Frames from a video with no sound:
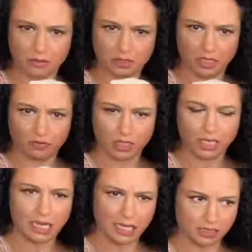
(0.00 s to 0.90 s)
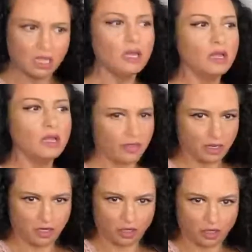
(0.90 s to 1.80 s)
believe, right? 8, and then
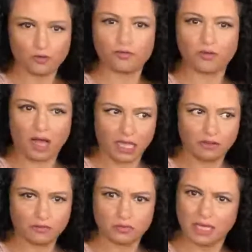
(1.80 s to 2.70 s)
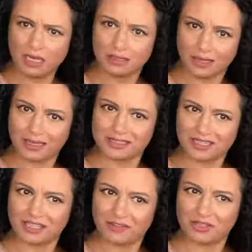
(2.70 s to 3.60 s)
another 5, 8, 9, 10,
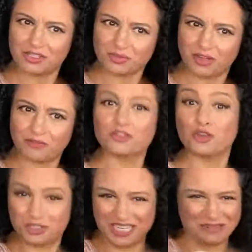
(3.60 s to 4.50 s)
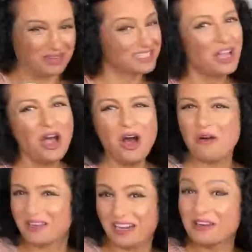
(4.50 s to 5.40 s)
11, 12, 13 minutes. Oh
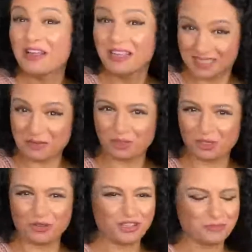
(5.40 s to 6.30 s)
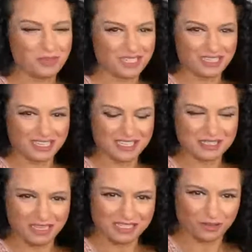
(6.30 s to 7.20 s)
my God, simple arithmetic
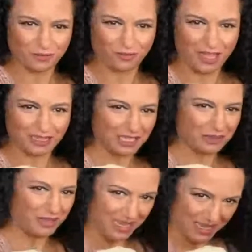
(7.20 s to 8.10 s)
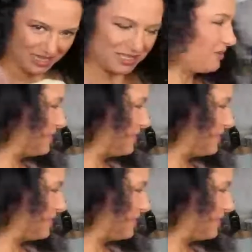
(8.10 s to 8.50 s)
is failing me. So